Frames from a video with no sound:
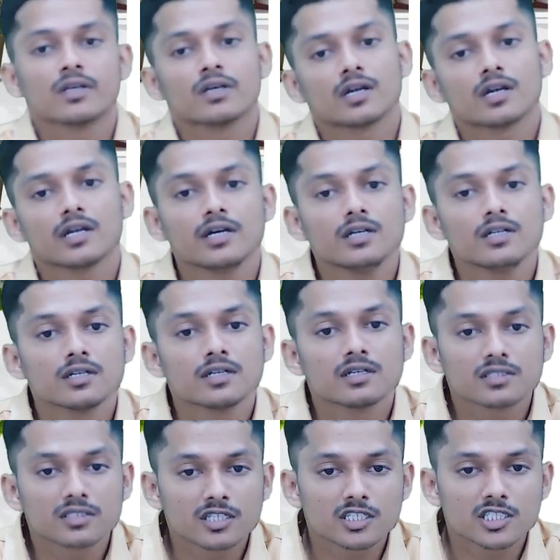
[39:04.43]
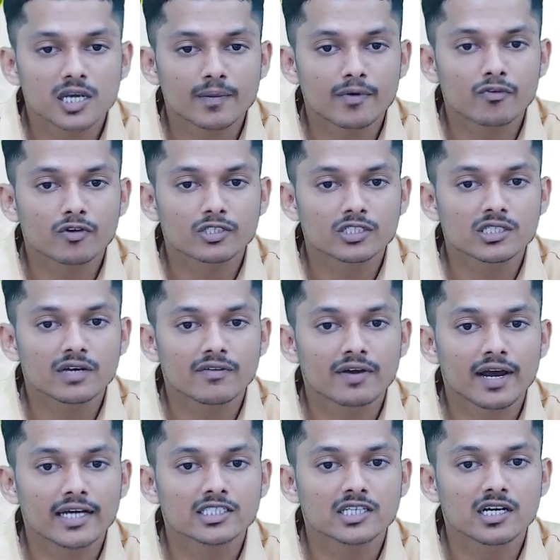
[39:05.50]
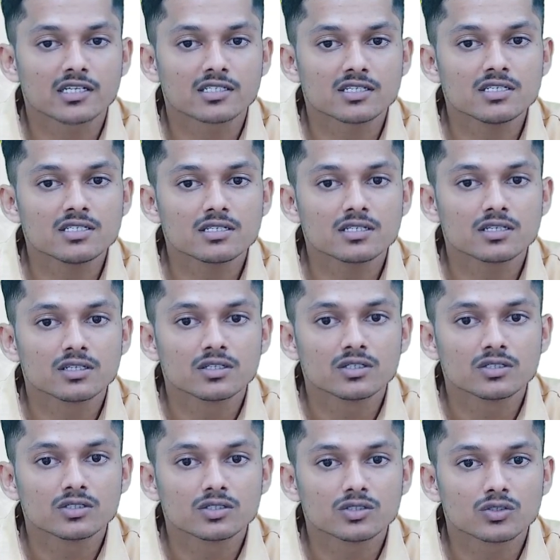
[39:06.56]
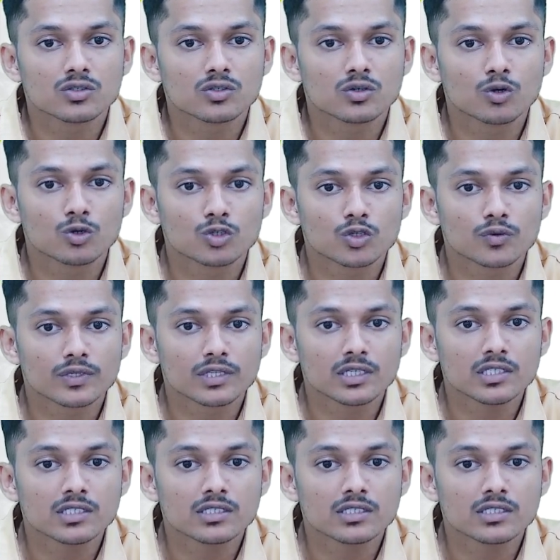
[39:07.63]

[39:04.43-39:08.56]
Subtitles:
Clear? This type of questions have a high chances. So go through with this.